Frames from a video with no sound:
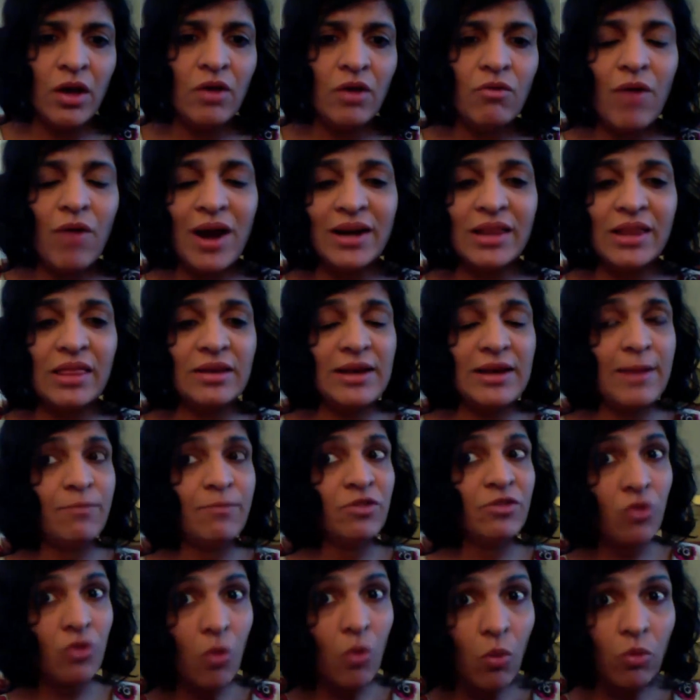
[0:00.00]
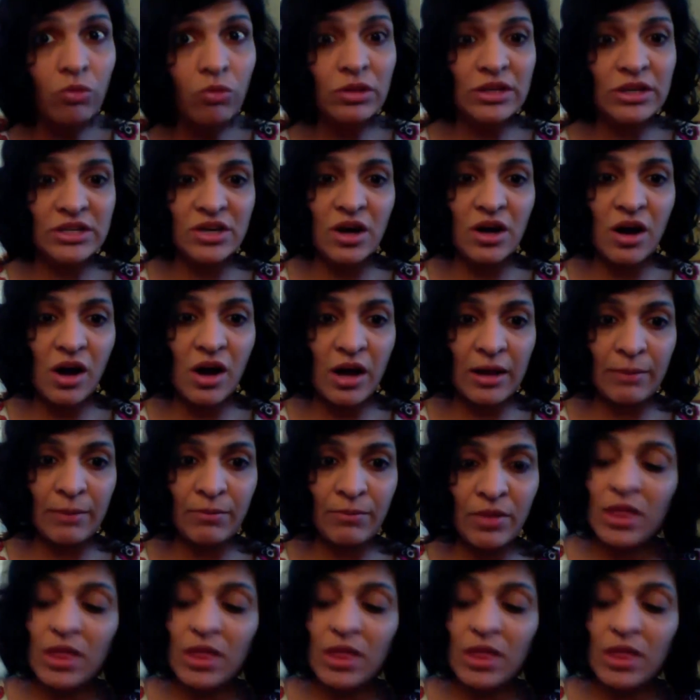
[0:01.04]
right steps all the time.